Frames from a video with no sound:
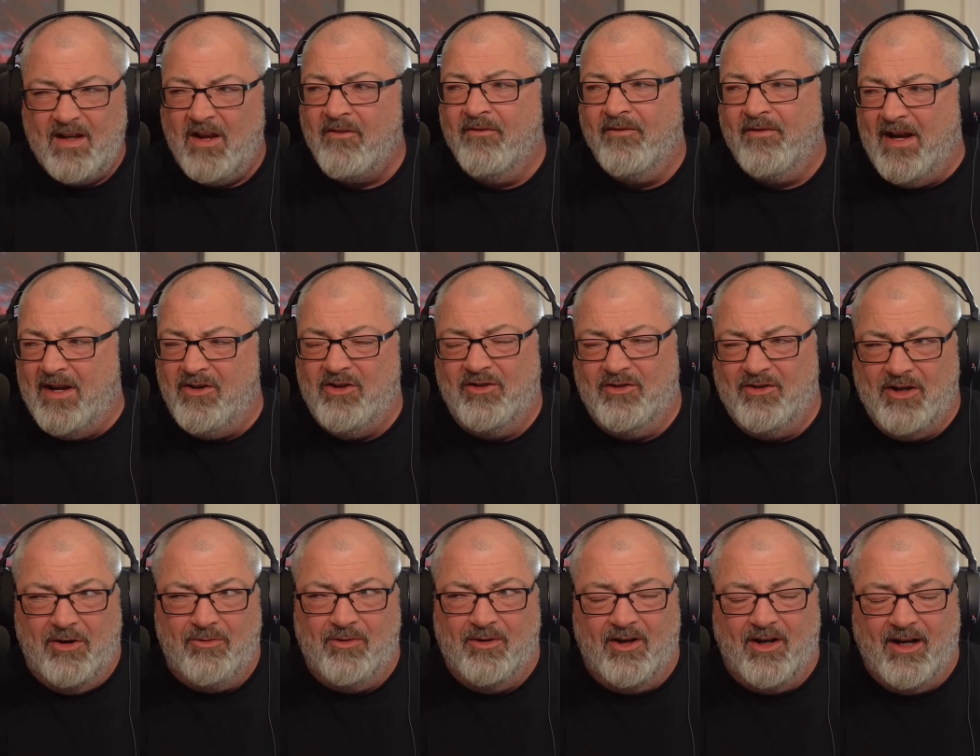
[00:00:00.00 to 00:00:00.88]
Vendors
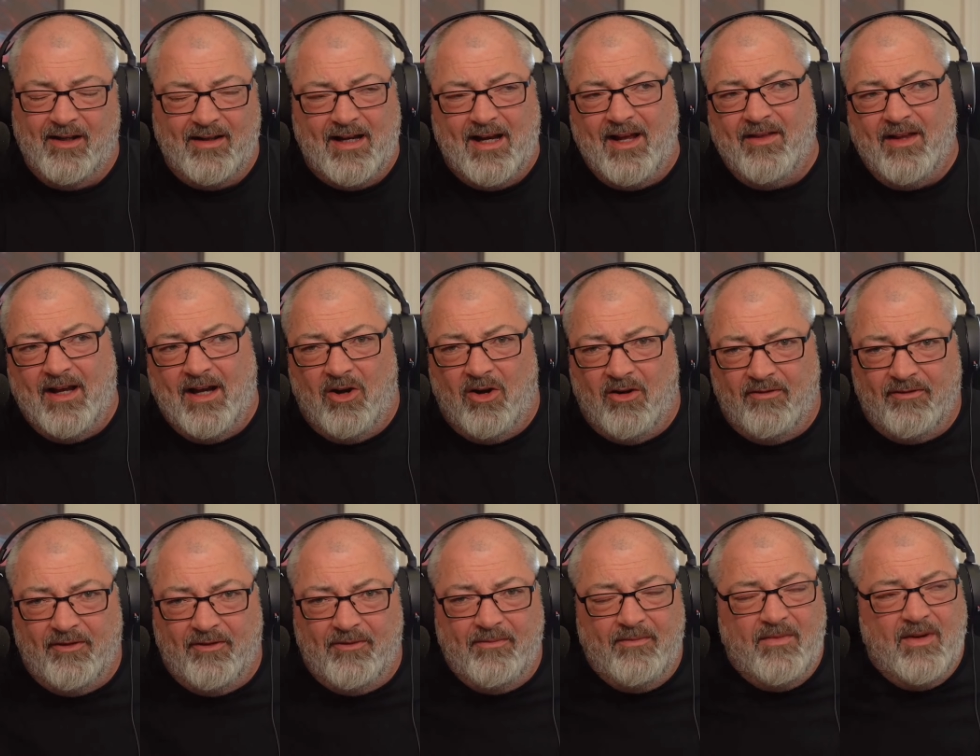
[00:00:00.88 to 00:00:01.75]
don't like that that
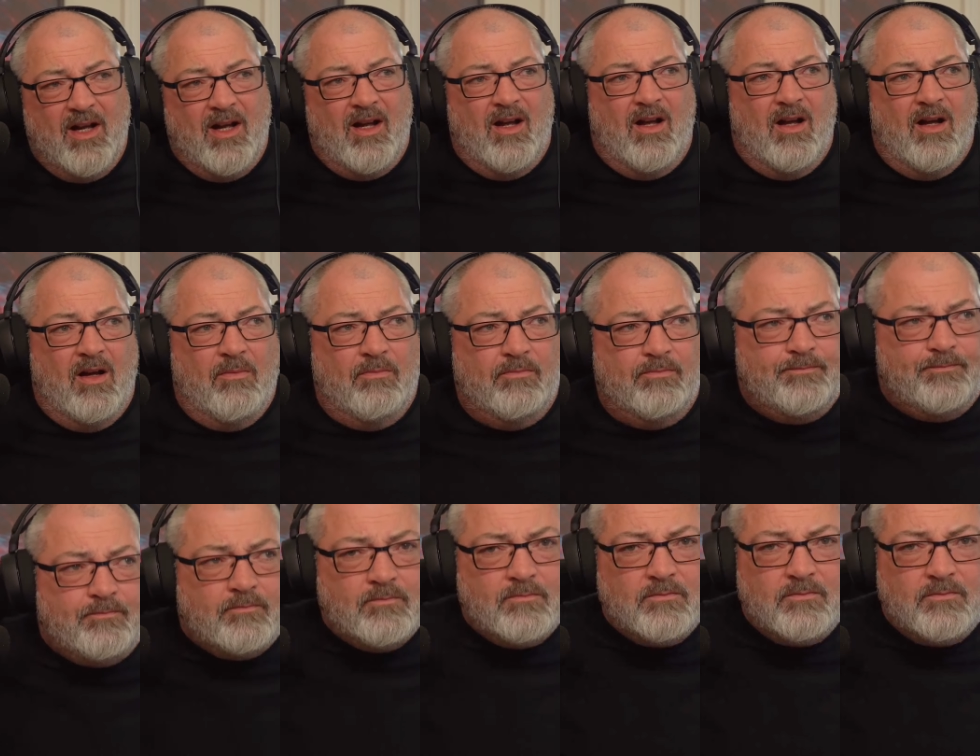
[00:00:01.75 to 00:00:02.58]
often. Um,